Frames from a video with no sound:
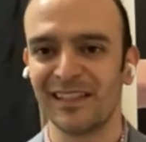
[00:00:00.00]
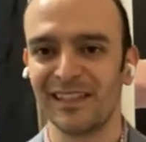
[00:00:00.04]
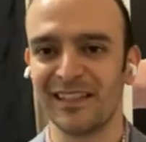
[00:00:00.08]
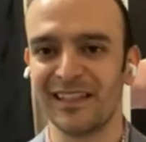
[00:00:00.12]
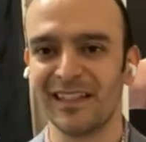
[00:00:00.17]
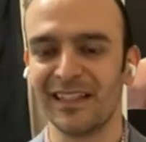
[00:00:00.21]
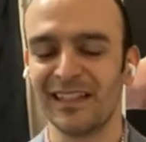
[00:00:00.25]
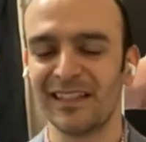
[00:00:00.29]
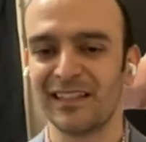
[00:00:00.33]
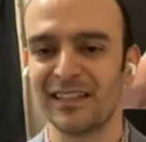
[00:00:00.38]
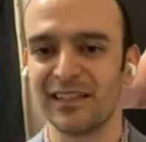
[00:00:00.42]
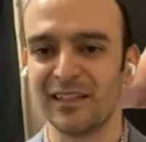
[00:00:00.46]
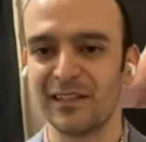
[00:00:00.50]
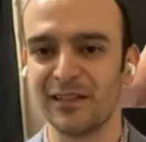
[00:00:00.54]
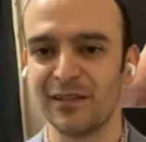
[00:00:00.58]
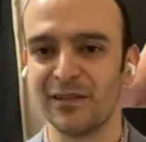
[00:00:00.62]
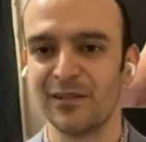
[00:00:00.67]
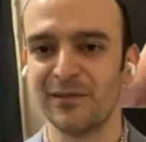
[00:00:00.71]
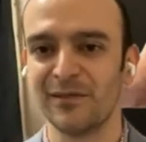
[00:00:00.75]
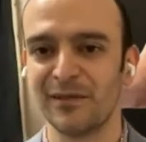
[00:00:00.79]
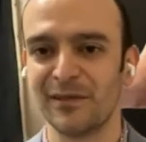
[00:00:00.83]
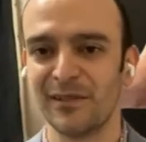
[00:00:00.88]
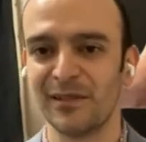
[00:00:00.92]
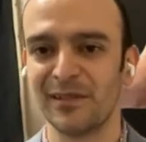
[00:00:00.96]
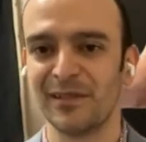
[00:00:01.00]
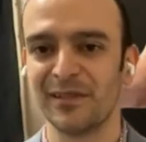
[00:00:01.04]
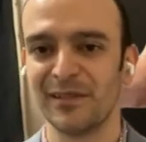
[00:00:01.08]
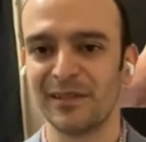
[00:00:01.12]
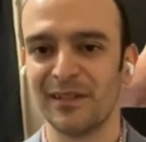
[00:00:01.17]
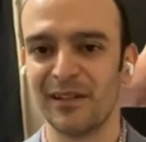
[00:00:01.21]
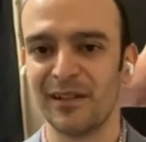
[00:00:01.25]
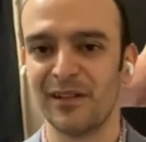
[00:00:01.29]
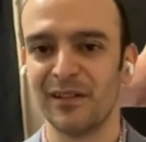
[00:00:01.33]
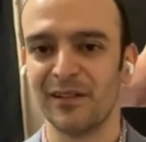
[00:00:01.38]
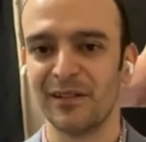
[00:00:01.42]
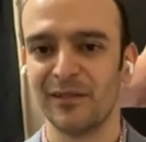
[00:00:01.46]
I'd like to go over
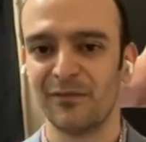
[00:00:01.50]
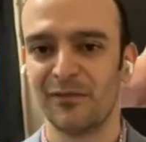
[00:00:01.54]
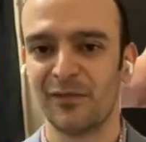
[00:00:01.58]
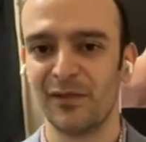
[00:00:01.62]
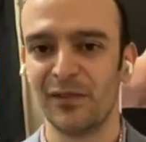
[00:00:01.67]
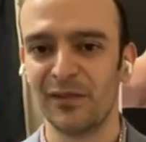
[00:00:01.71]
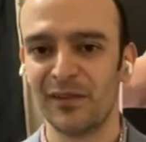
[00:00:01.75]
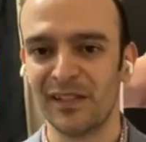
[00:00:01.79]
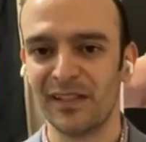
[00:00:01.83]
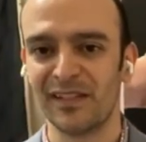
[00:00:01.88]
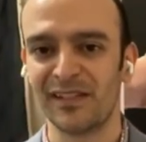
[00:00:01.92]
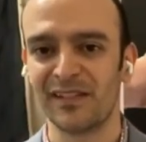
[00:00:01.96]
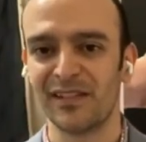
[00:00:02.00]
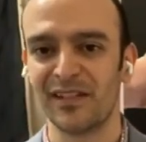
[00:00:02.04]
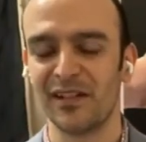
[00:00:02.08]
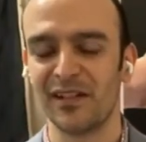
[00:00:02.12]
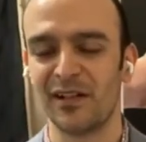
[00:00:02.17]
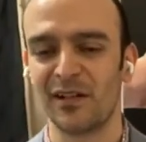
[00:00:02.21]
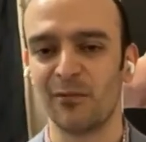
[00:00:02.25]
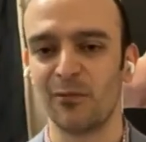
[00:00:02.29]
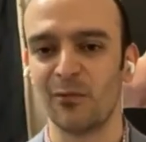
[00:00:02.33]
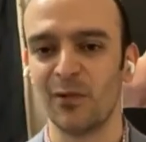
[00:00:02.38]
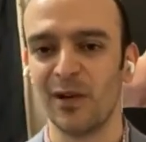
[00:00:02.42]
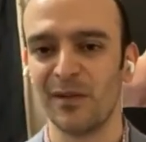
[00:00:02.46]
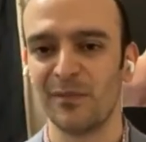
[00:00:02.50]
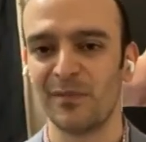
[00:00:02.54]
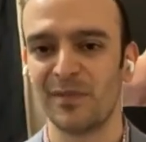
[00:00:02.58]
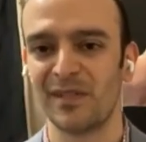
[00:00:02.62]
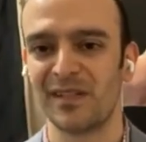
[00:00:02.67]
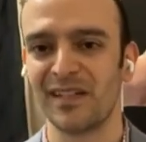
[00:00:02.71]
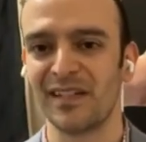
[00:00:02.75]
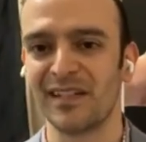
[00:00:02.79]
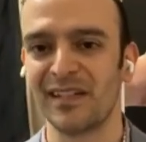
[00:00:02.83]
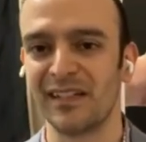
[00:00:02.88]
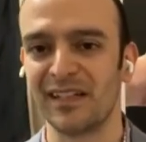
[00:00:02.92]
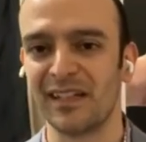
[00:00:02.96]
a few things on our
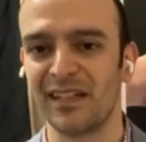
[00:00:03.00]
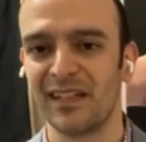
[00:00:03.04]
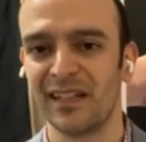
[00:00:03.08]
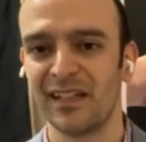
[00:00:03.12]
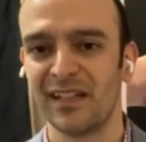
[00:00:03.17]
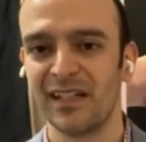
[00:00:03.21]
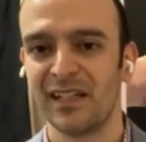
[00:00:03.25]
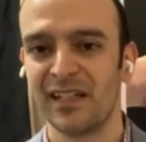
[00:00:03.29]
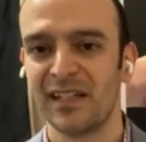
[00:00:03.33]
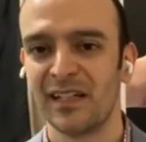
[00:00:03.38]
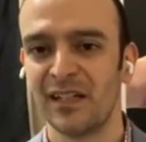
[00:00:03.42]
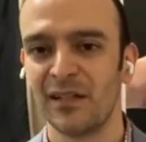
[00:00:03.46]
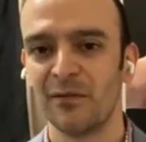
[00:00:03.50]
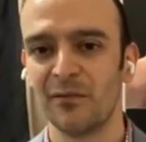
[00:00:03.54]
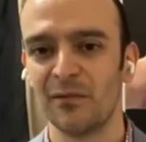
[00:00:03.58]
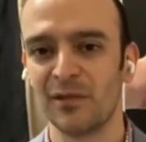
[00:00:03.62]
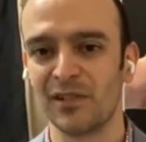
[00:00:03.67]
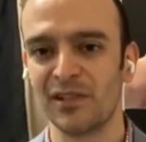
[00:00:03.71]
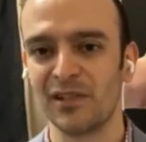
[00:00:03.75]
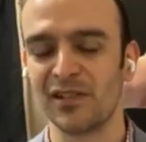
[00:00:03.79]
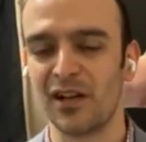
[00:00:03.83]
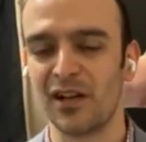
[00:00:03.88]
website, which is